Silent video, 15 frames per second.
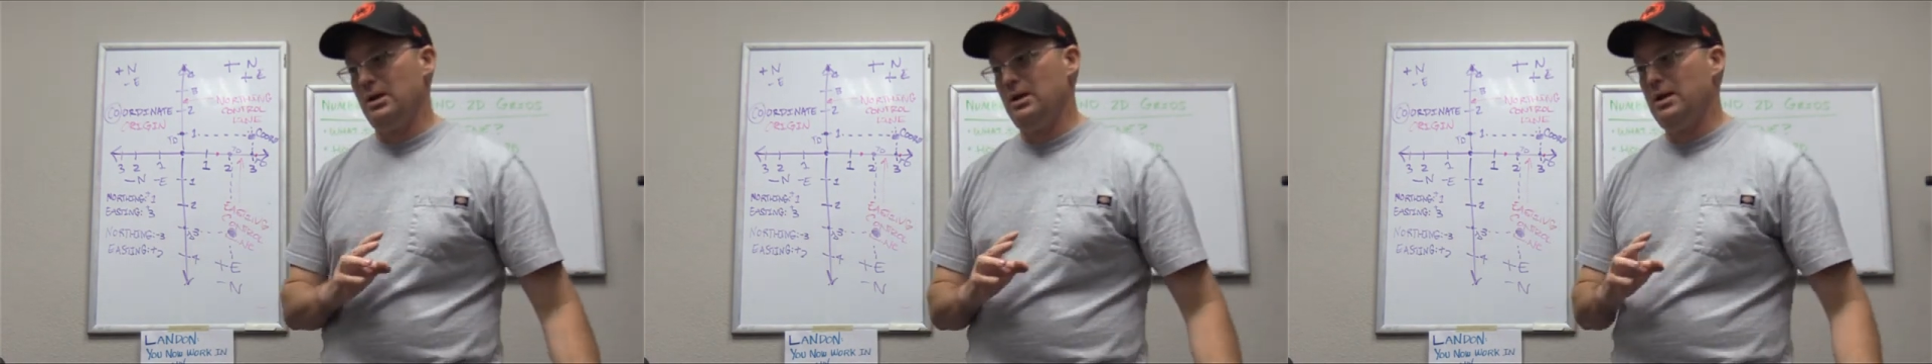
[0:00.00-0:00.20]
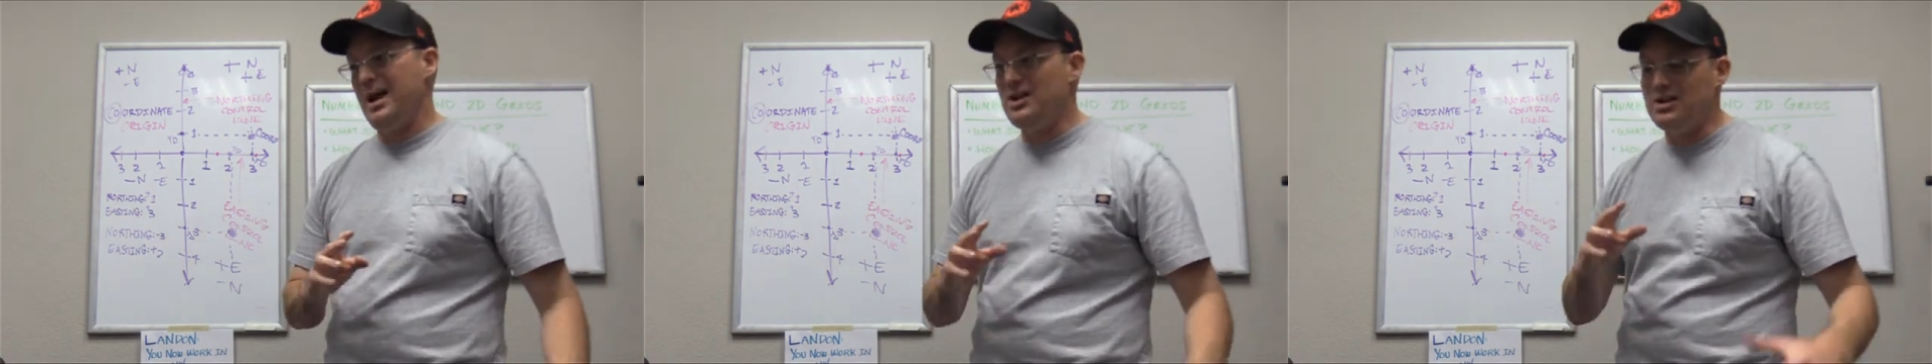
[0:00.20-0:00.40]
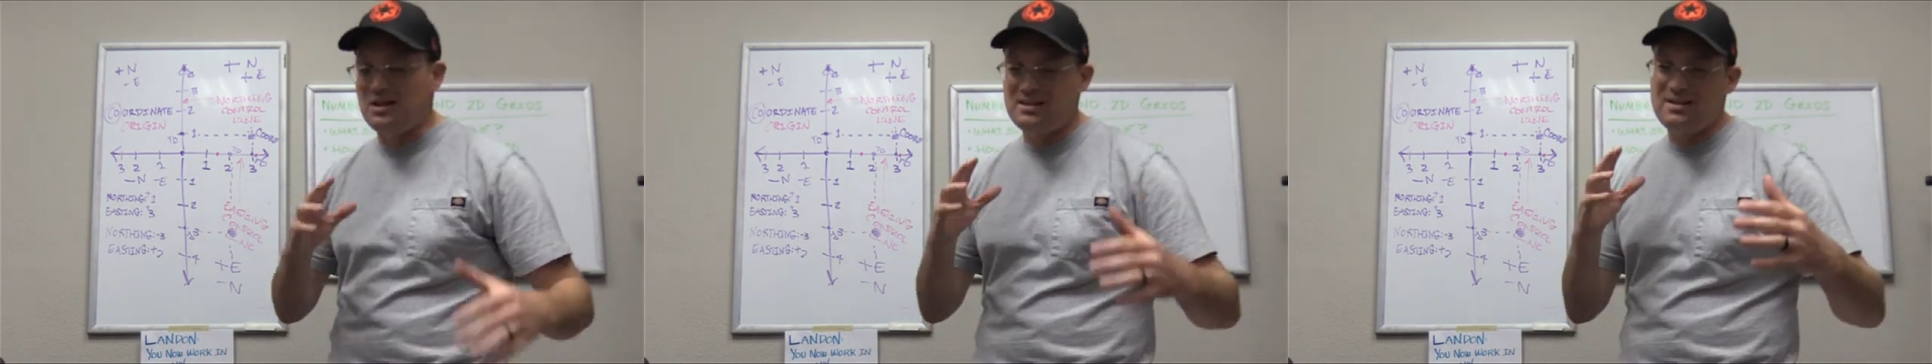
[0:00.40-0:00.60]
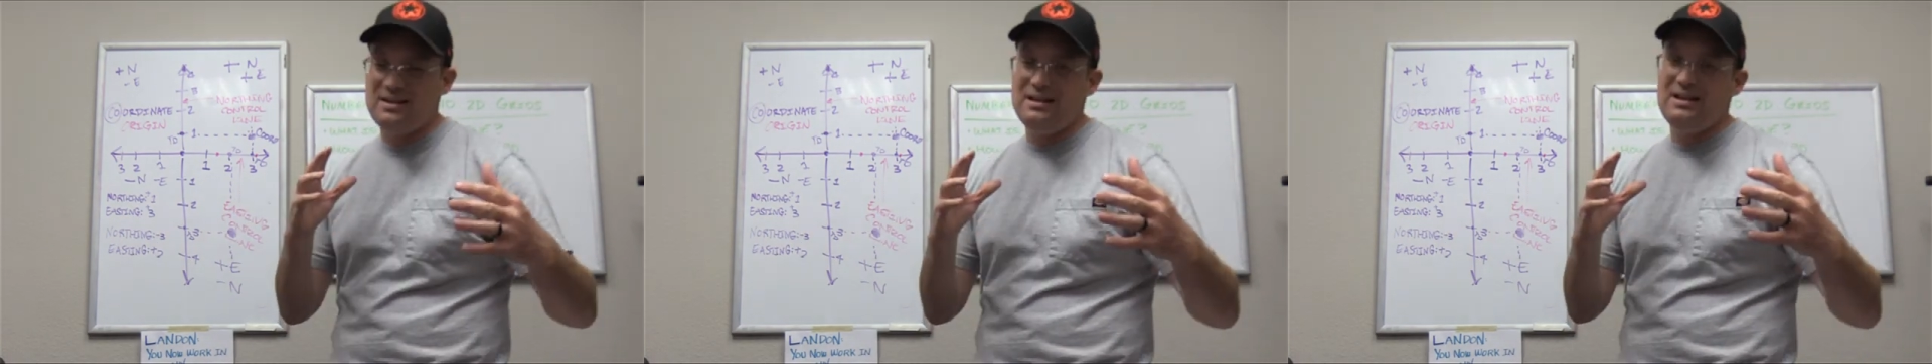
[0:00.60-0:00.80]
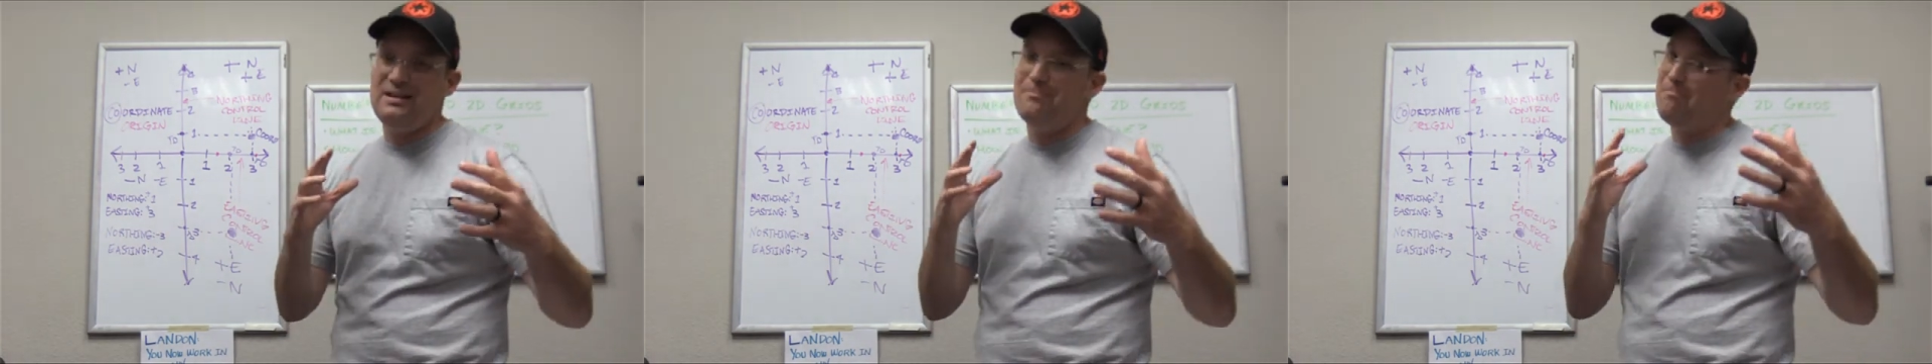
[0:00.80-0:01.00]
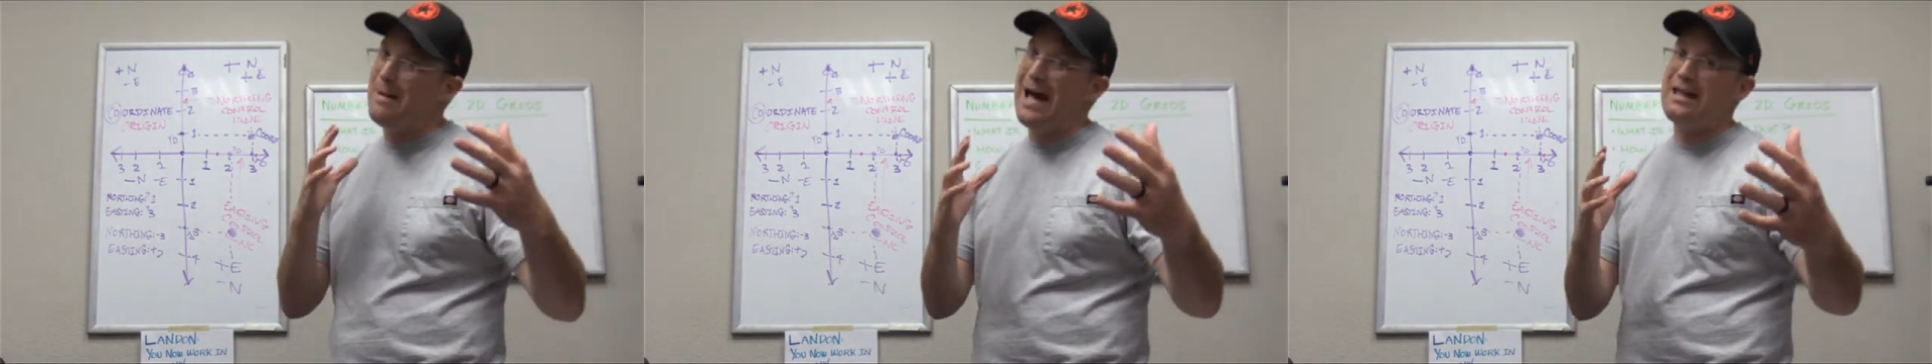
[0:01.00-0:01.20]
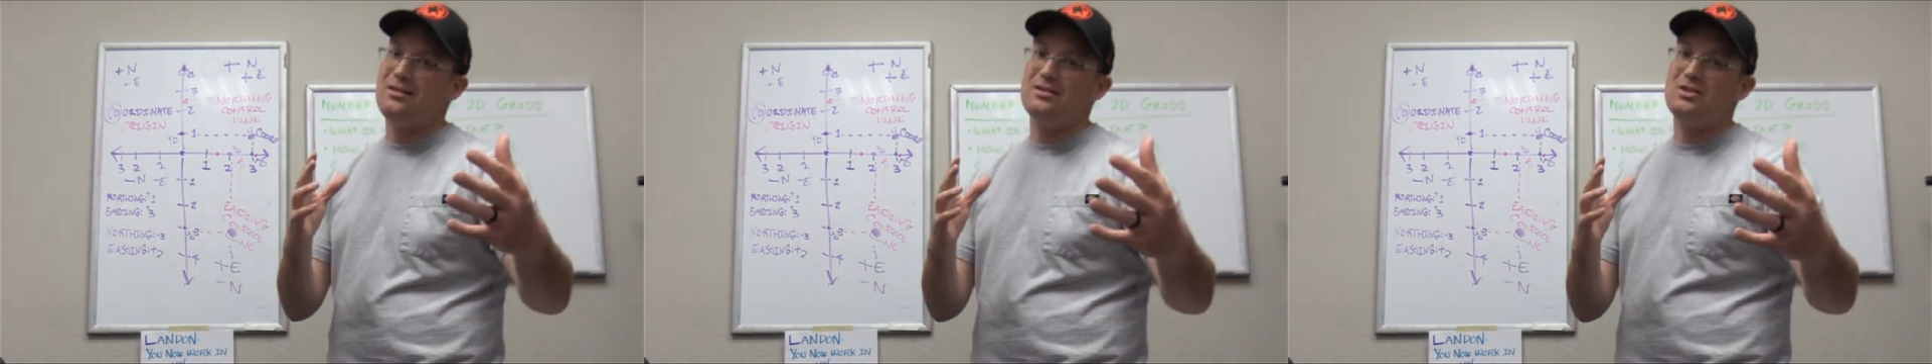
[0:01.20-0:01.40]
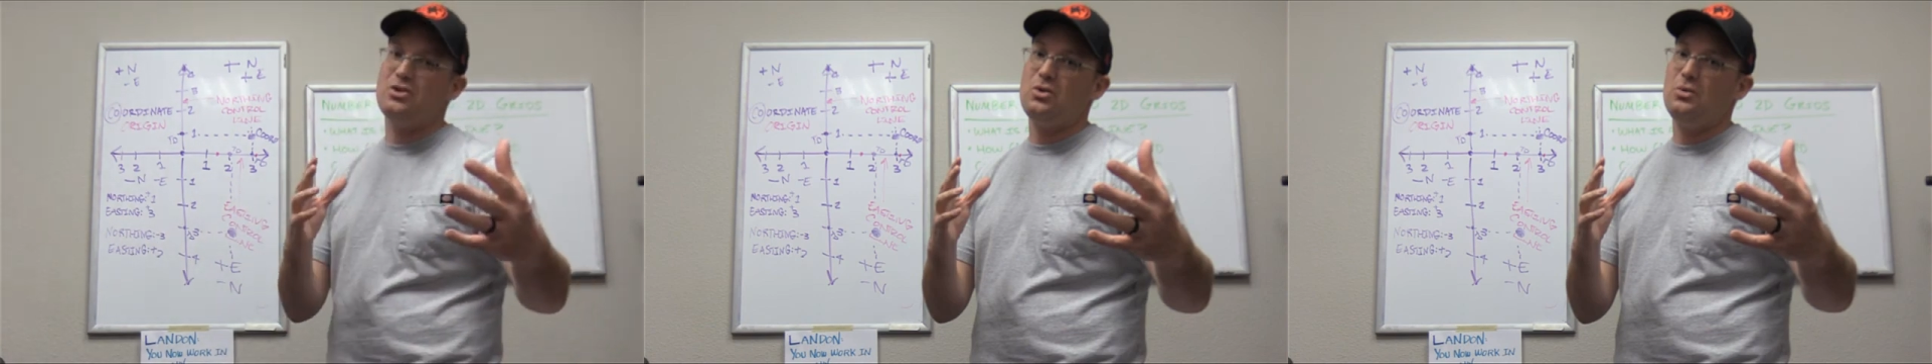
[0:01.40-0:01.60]
And you're going to see math as
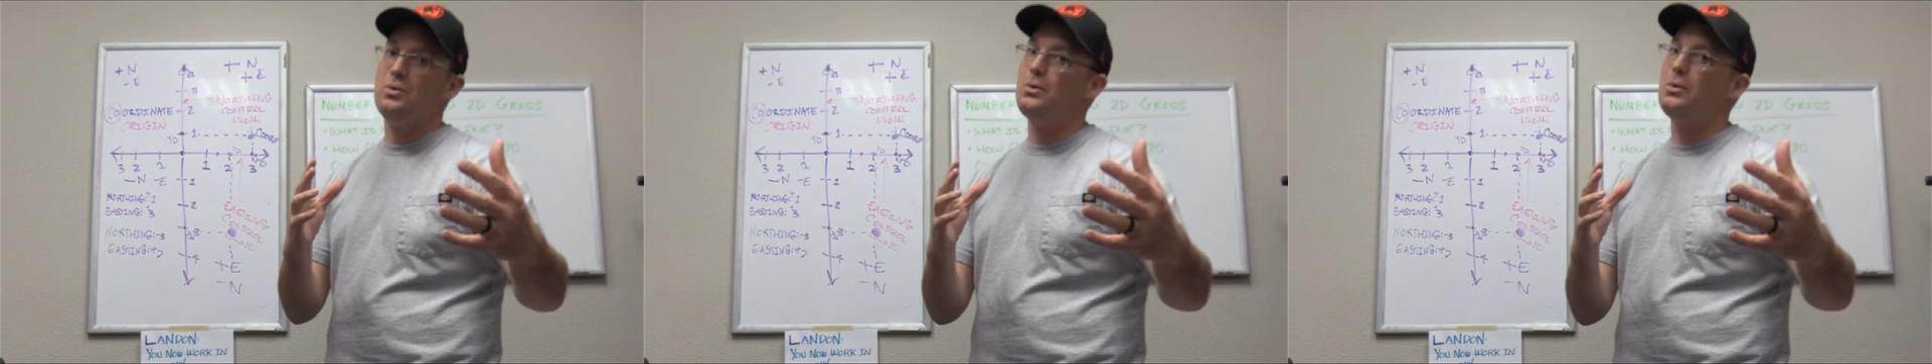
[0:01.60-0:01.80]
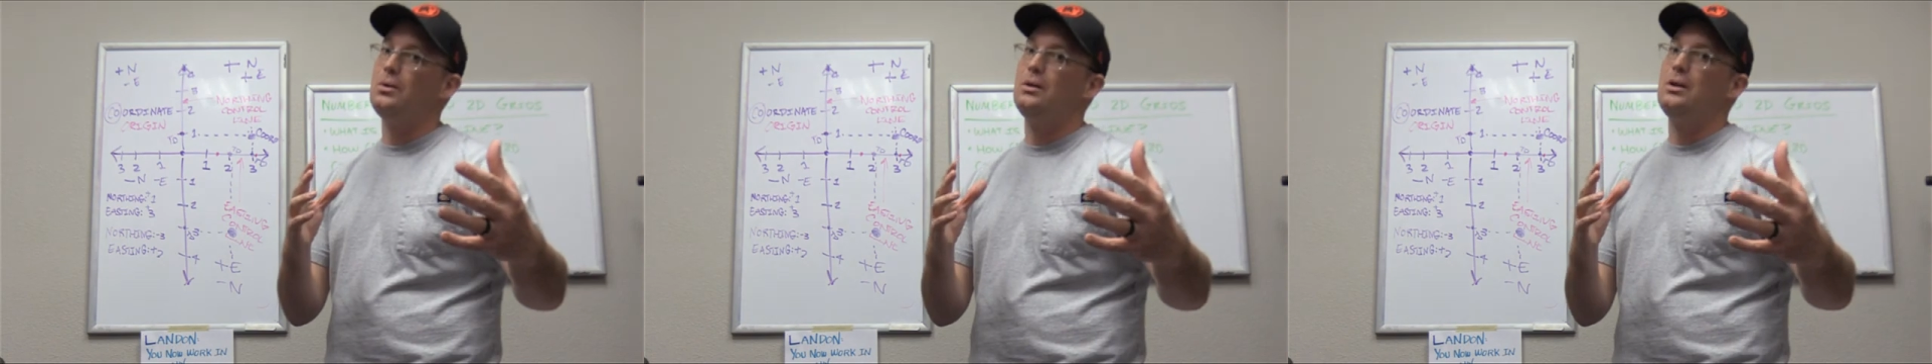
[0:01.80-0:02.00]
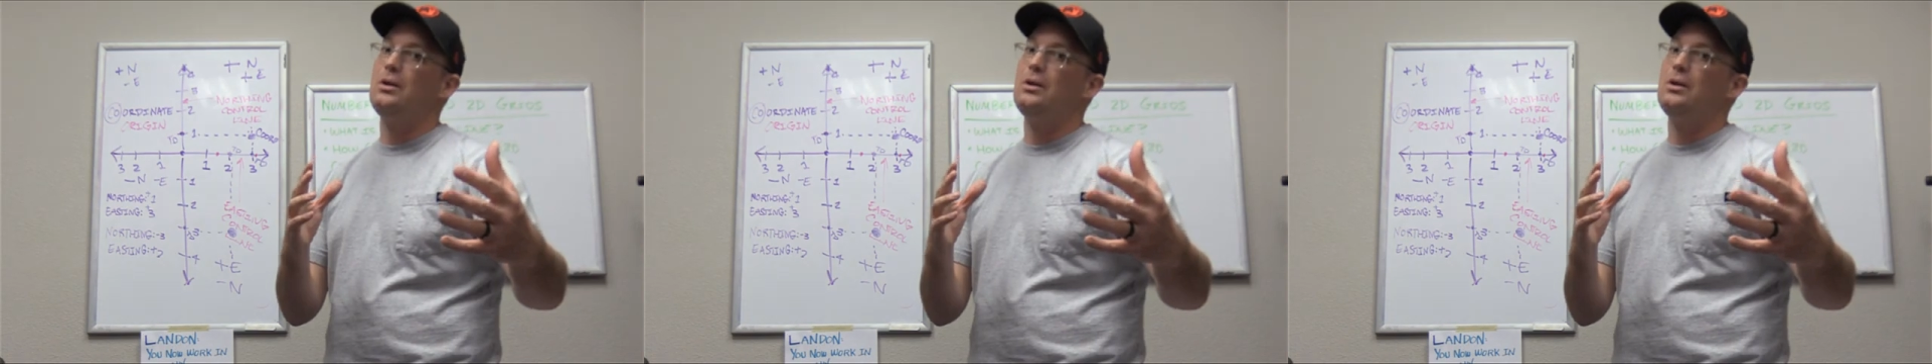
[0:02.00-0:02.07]
a tool.